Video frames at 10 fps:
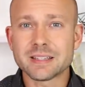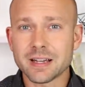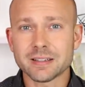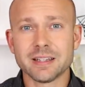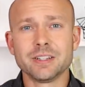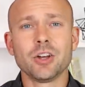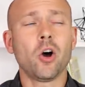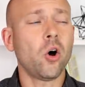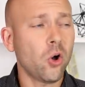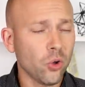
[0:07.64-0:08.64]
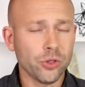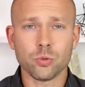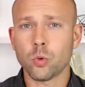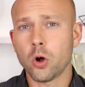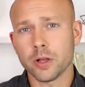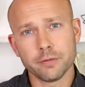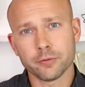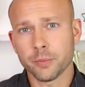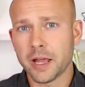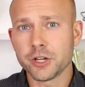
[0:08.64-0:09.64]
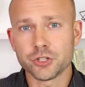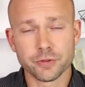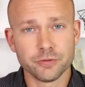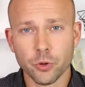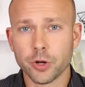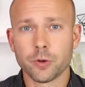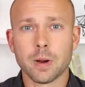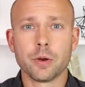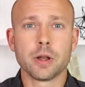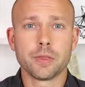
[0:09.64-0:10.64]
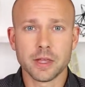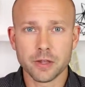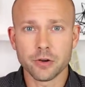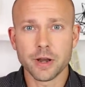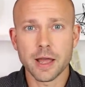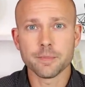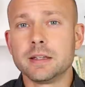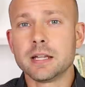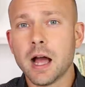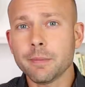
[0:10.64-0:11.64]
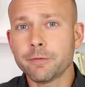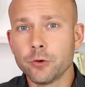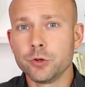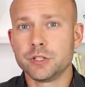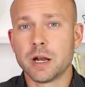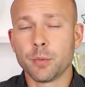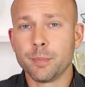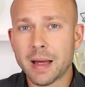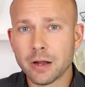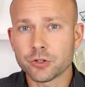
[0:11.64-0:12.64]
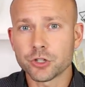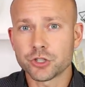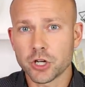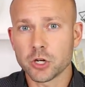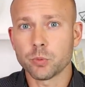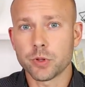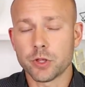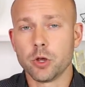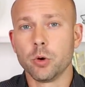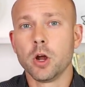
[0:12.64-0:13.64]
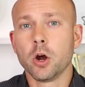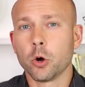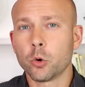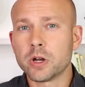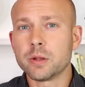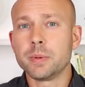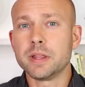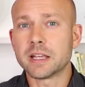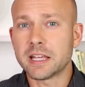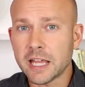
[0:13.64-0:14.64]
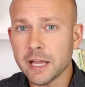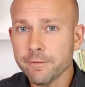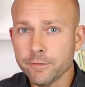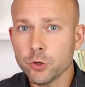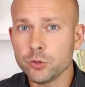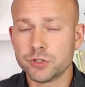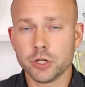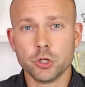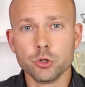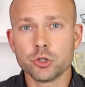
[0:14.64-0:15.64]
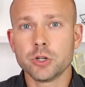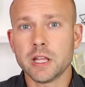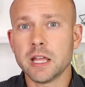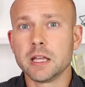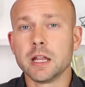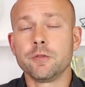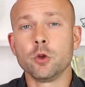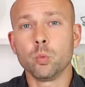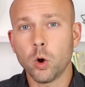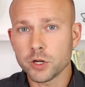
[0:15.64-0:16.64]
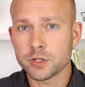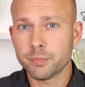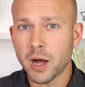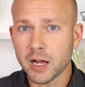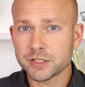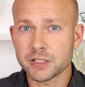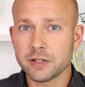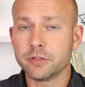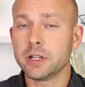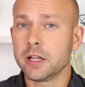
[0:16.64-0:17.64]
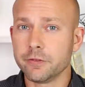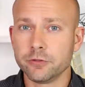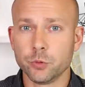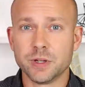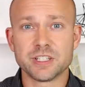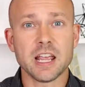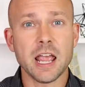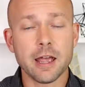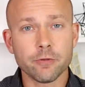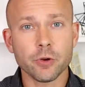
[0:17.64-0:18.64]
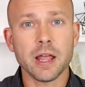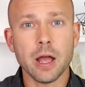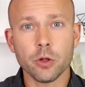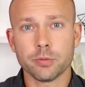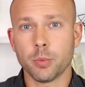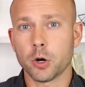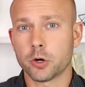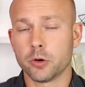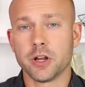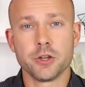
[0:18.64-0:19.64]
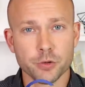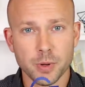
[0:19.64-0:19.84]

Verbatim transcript: sucked into all the wrong information floating around on the internet. The top foods that I'm about to share with you are going to be the key foods that you should eat if you want to positively influence every health marker in your